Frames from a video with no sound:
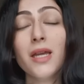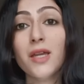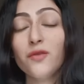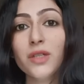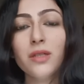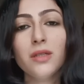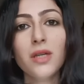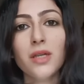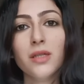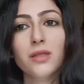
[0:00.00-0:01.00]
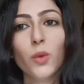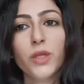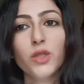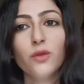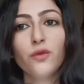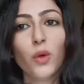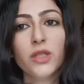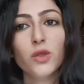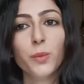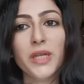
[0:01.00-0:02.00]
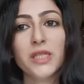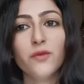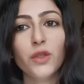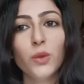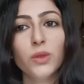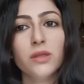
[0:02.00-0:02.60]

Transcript: everything is going to fall into place for you.